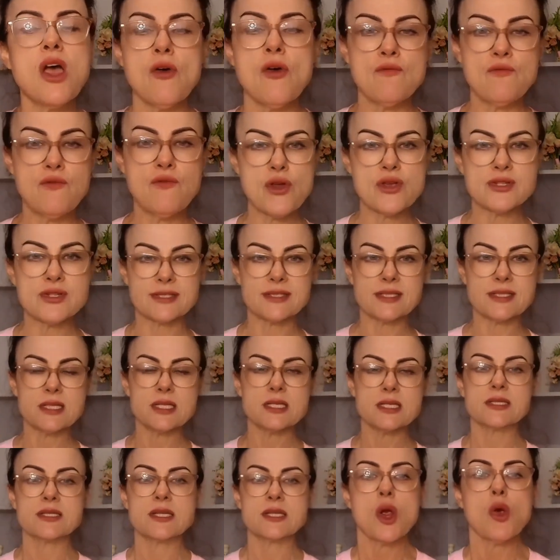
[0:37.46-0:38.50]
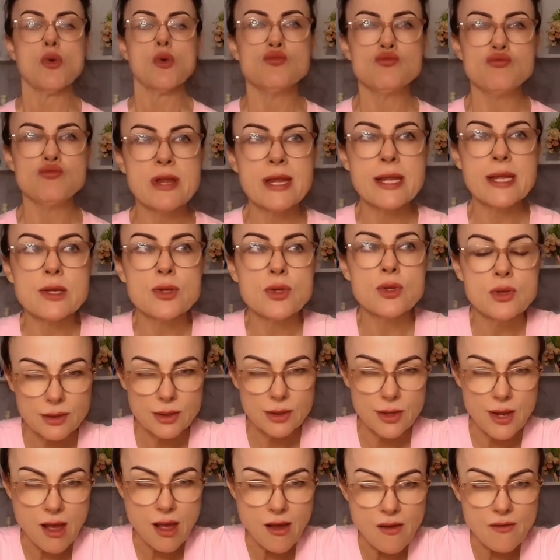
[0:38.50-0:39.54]
versus real
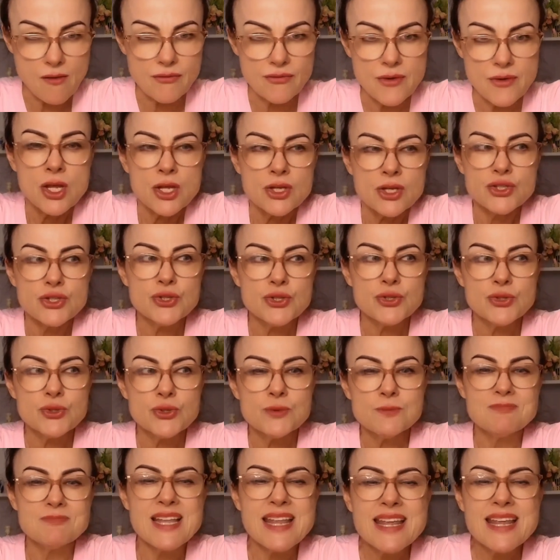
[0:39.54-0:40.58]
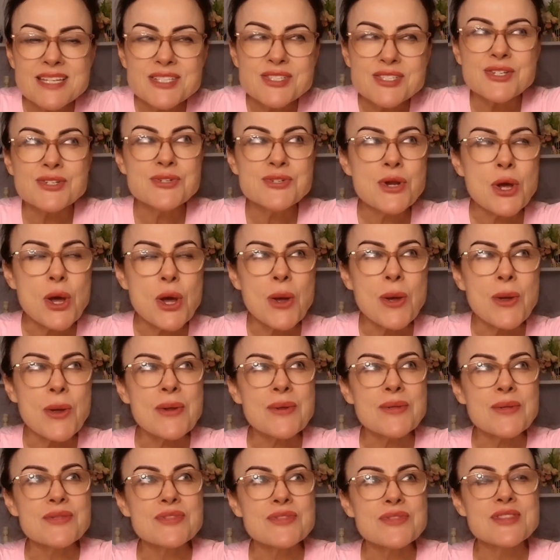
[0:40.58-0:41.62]
love. You need to
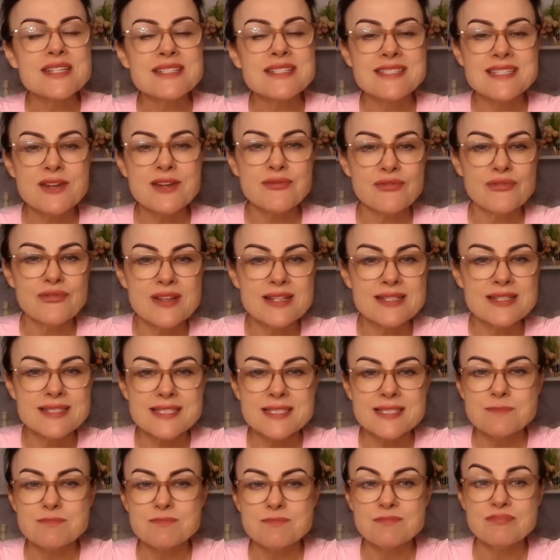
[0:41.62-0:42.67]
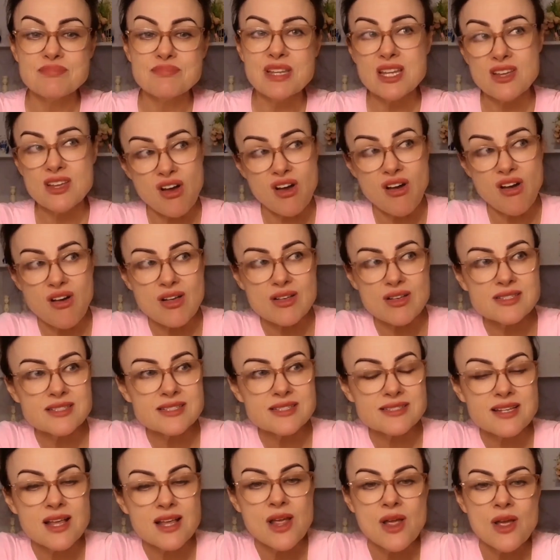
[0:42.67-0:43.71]
know the difference
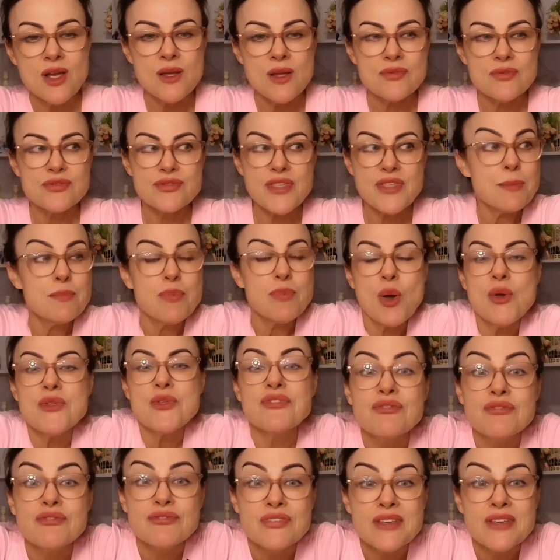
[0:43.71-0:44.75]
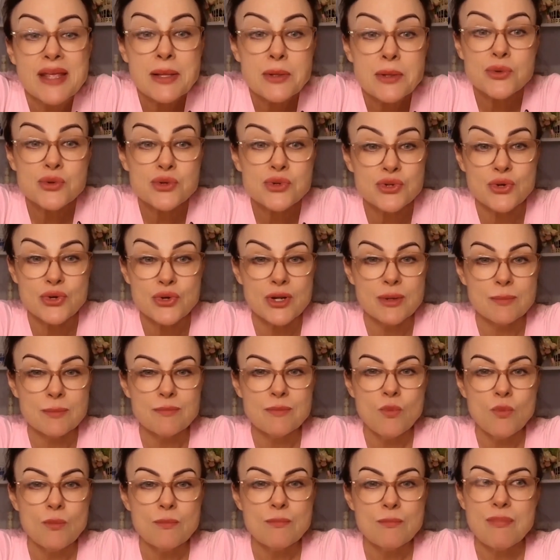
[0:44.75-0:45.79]
because they both feel good,
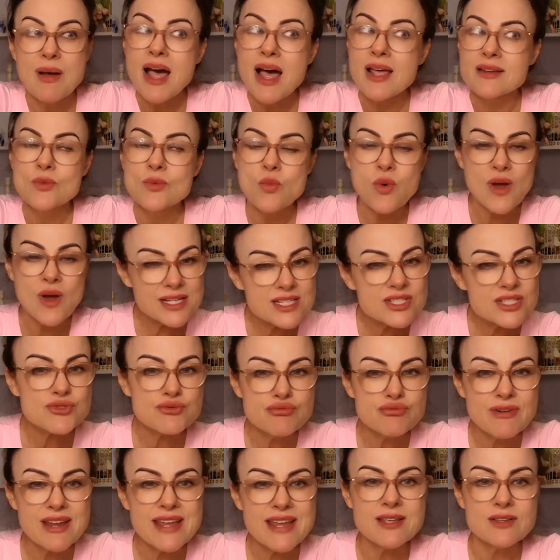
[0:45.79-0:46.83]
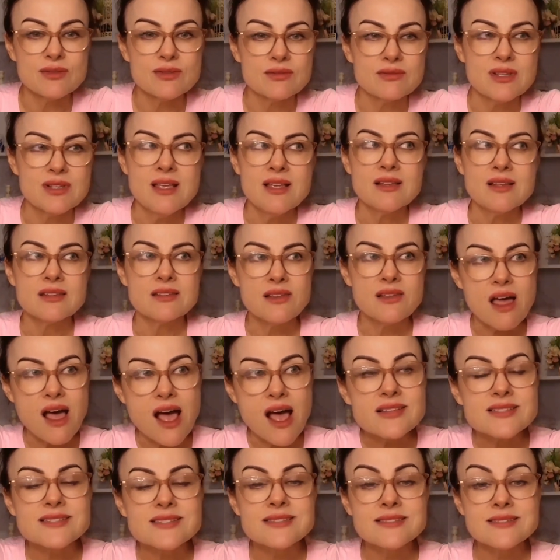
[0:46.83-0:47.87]
but one is real,
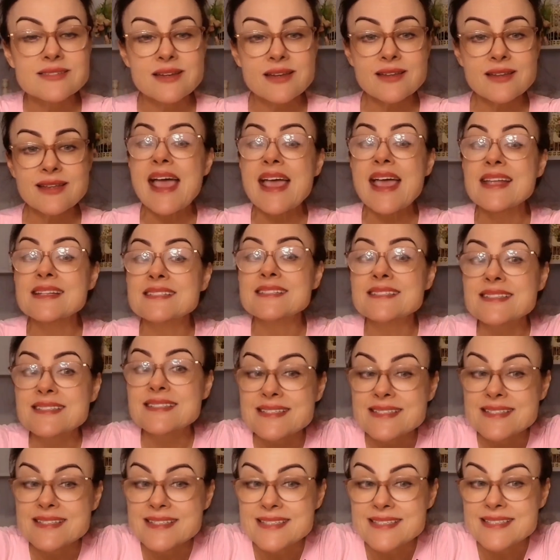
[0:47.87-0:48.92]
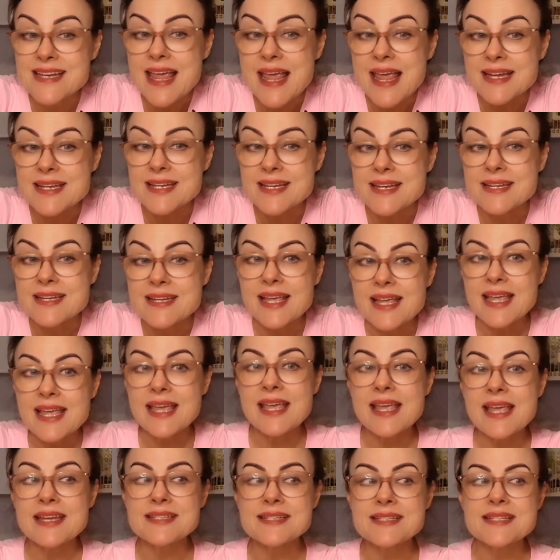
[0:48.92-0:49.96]
lasting, and steady.
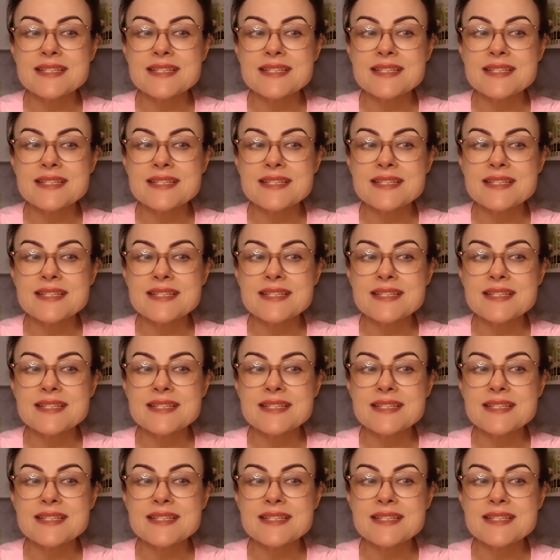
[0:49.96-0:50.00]
It